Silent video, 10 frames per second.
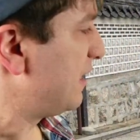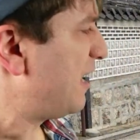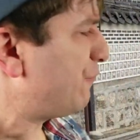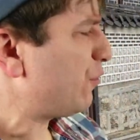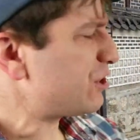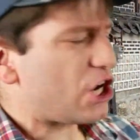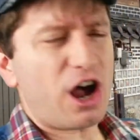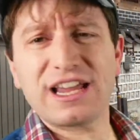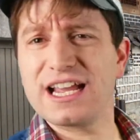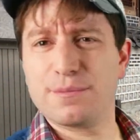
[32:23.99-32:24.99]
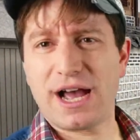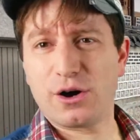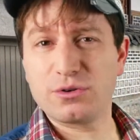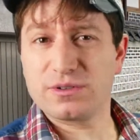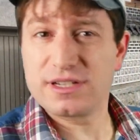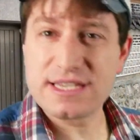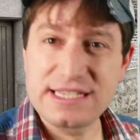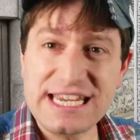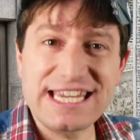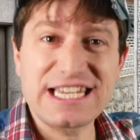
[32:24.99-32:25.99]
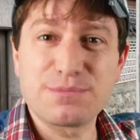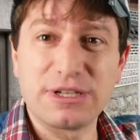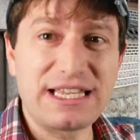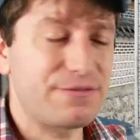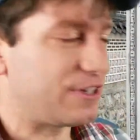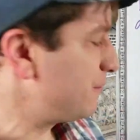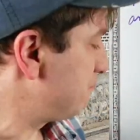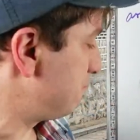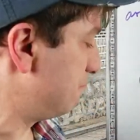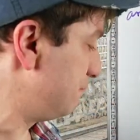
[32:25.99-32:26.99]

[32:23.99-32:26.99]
if we're talking about seeing is believing,